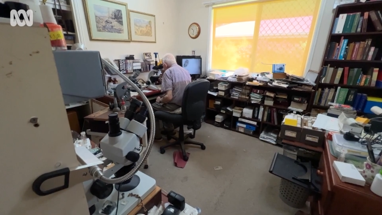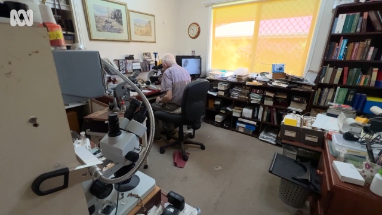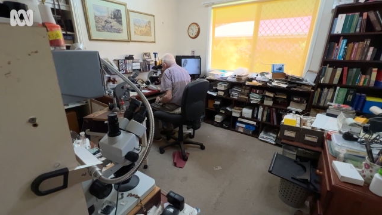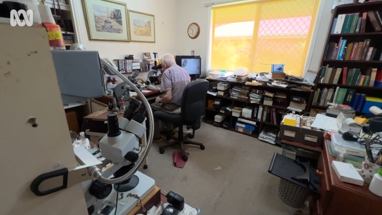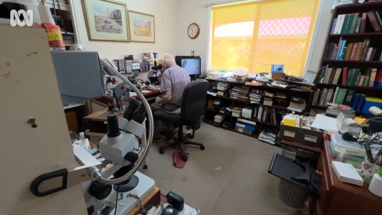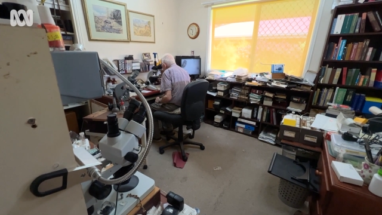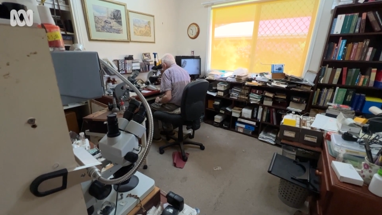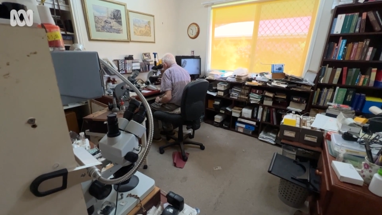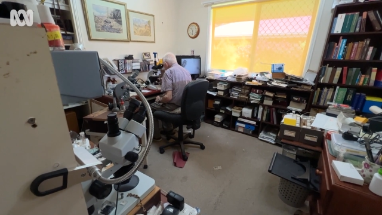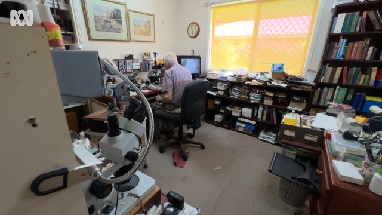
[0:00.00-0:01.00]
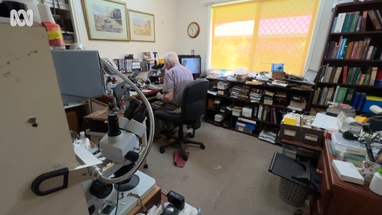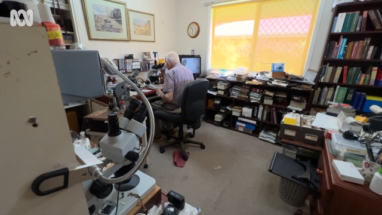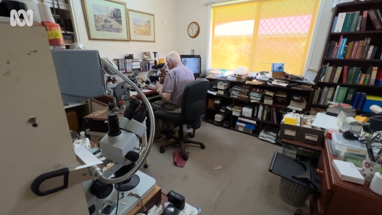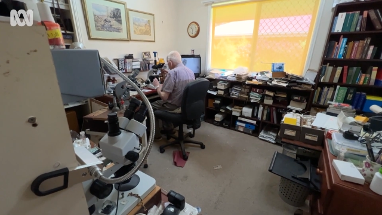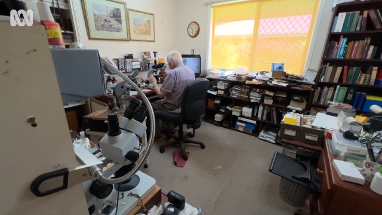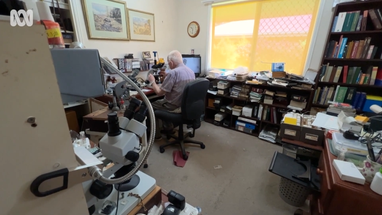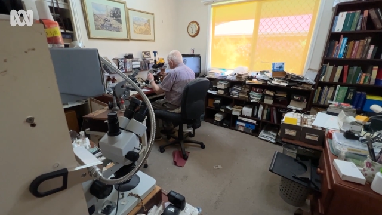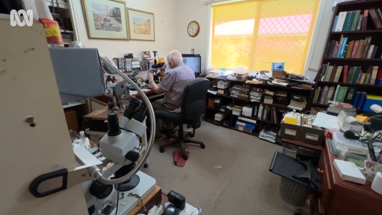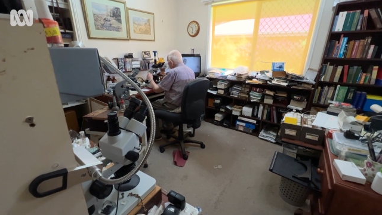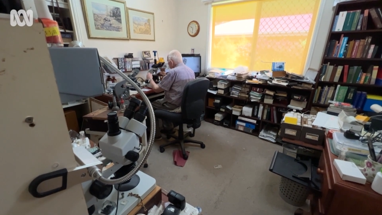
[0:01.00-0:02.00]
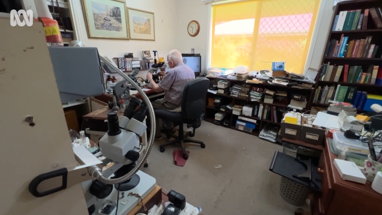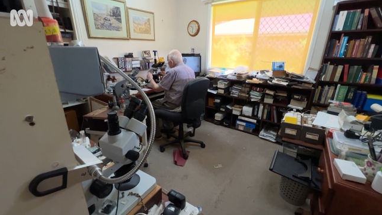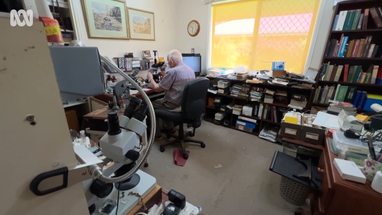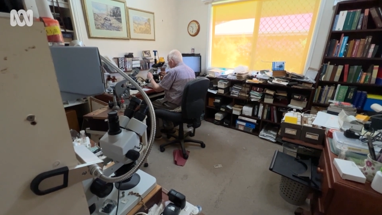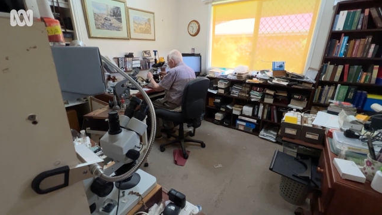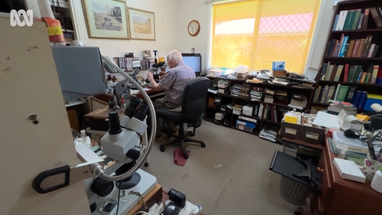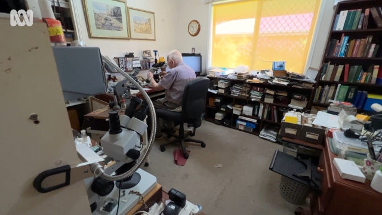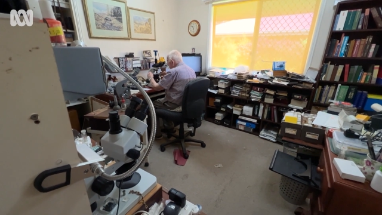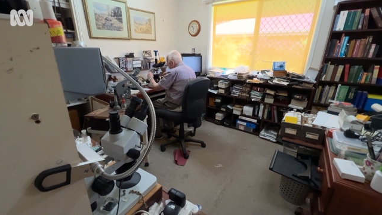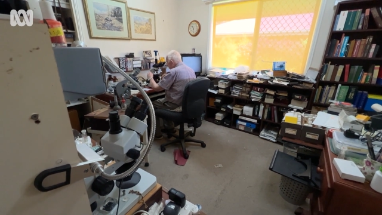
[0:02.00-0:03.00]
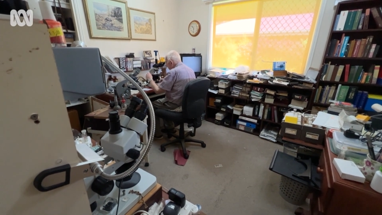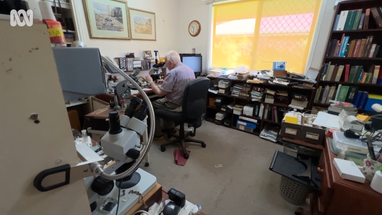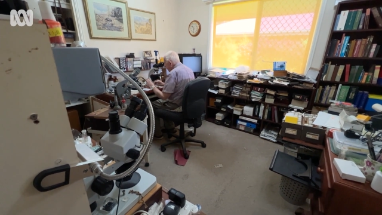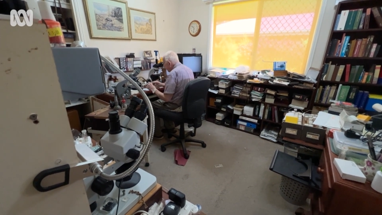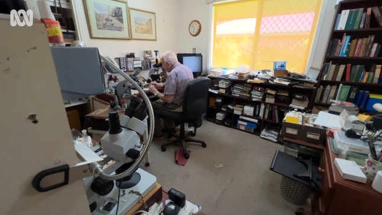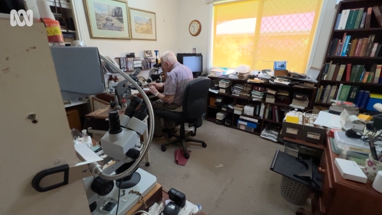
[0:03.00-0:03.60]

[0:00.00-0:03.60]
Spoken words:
(no speaker visible)